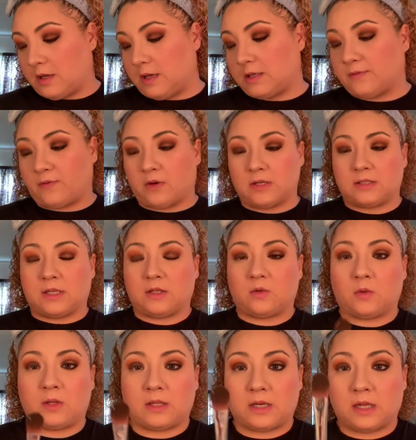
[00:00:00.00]
as far as like the
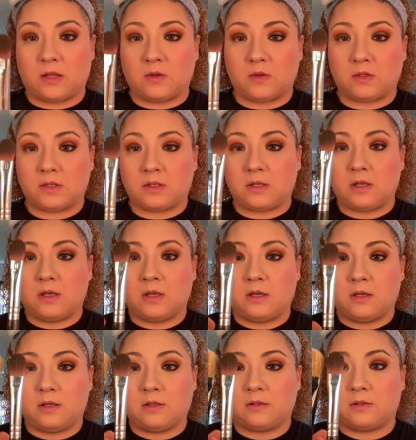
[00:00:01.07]
one that I used. See
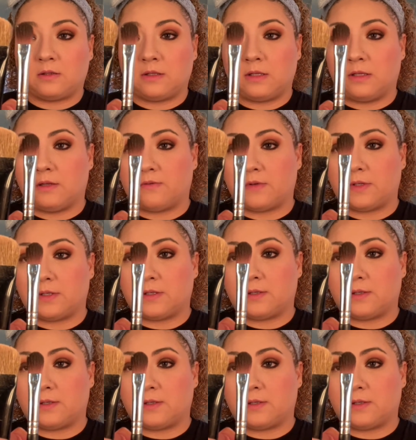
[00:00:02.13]
the difference?